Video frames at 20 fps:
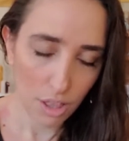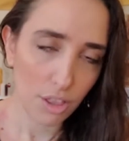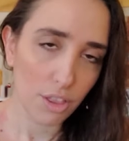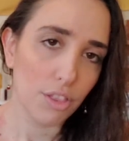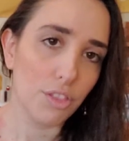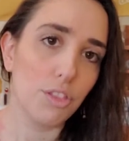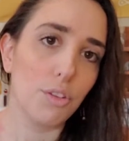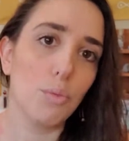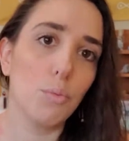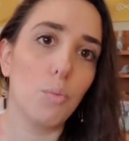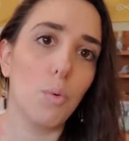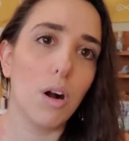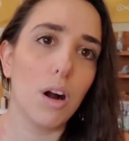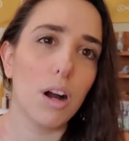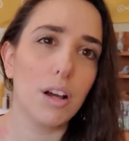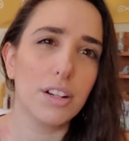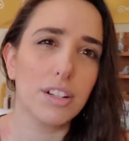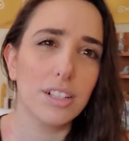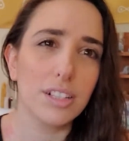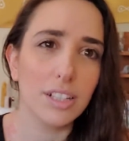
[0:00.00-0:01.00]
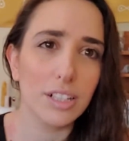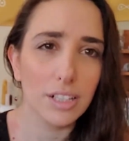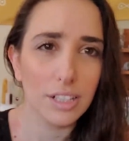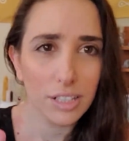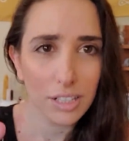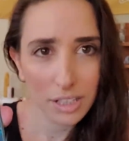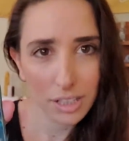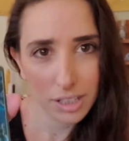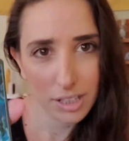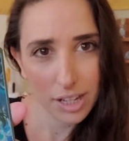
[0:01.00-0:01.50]
The
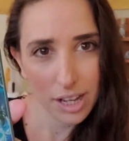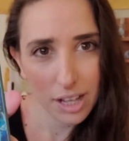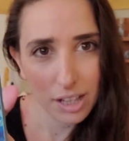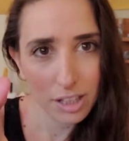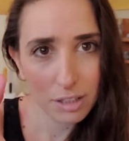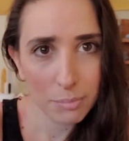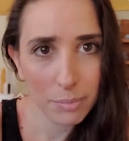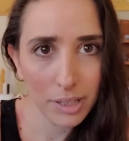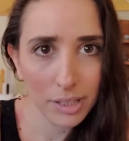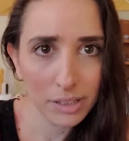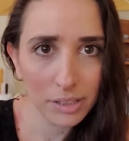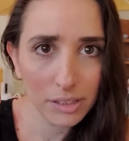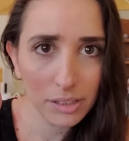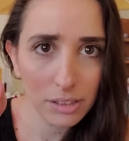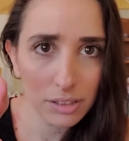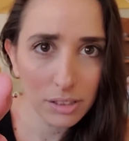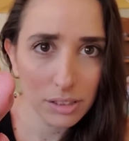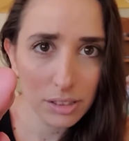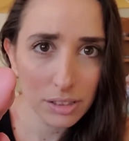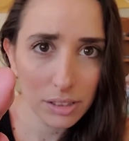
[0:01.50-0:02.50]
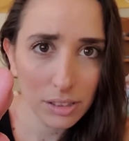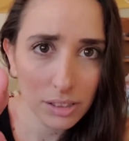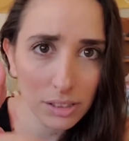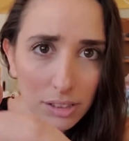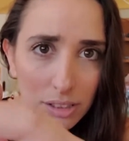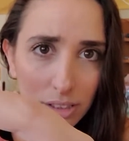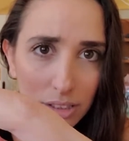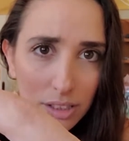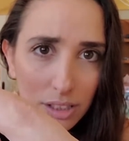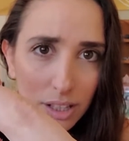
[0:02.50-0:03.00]
water
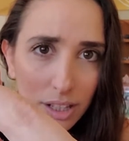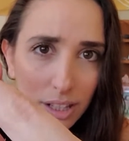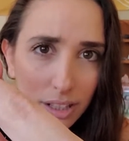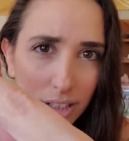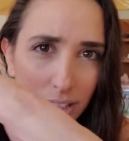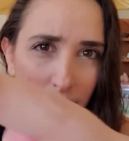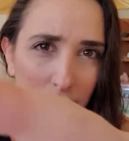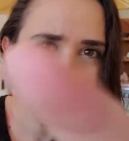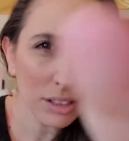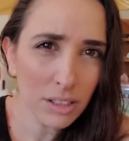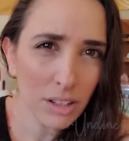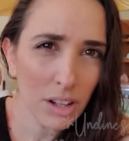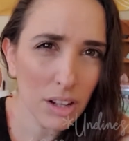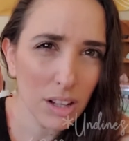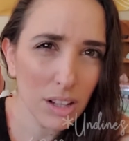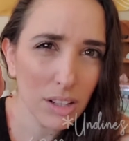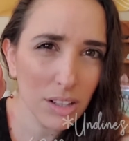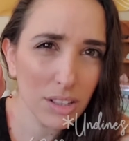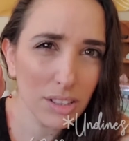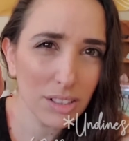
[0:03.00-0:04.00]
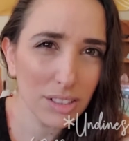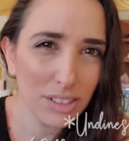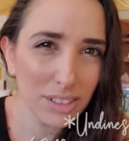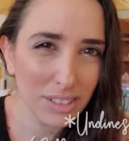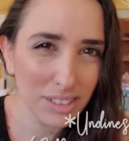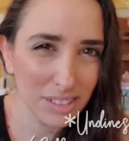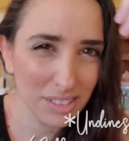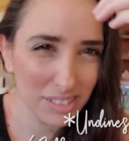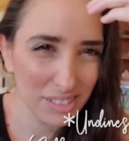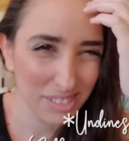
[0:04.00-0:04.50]
elemental. I think they're called
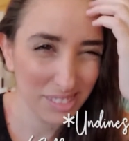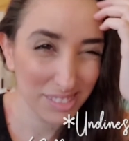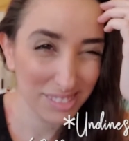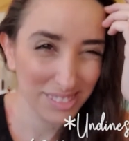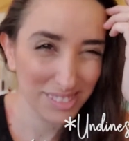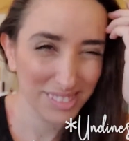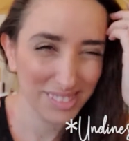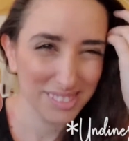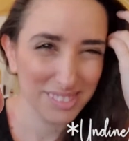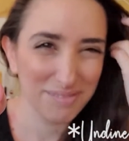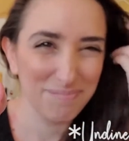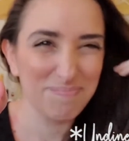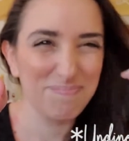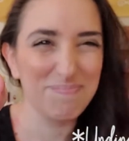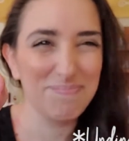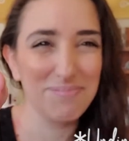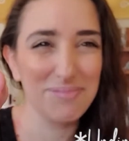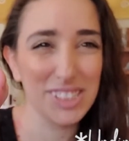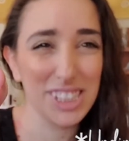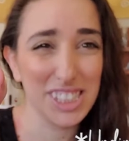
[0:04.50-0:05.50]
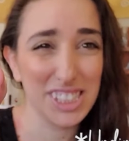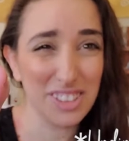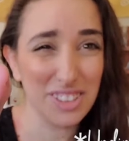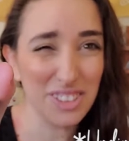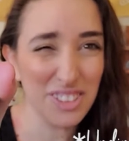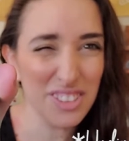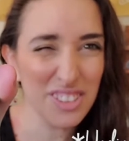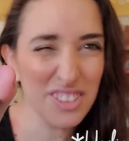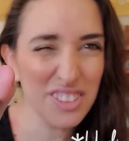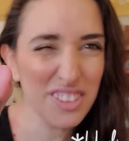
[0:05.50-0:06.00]

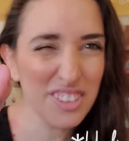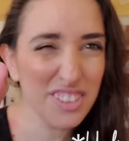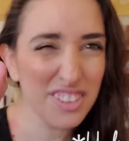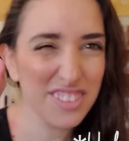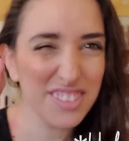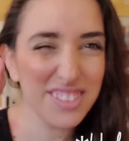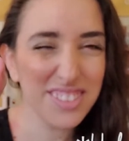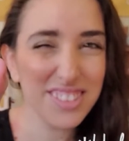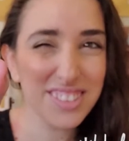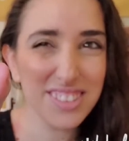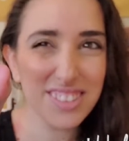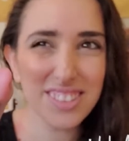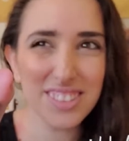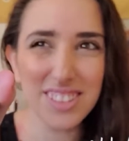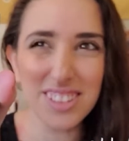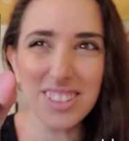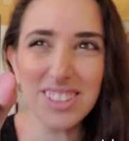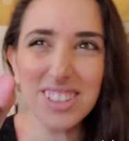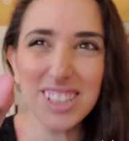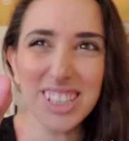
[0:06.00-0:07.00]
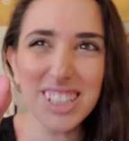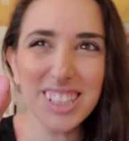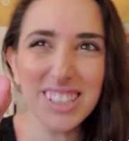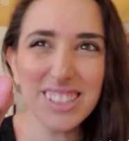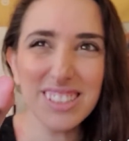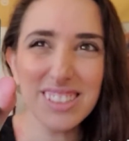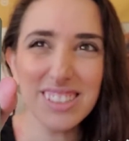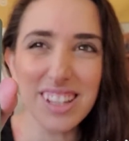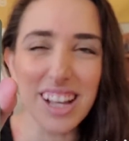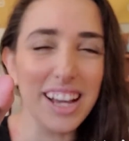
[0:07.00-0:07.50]

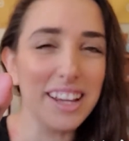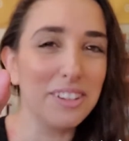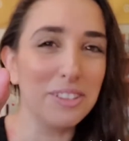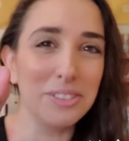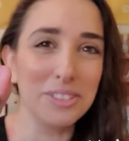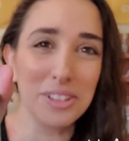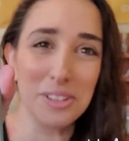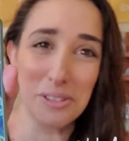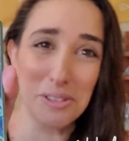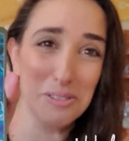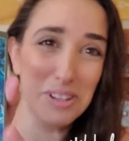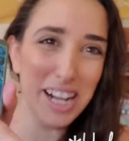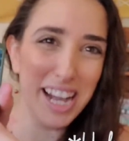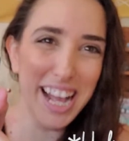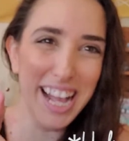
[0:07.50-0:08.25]
silkies. I don't know.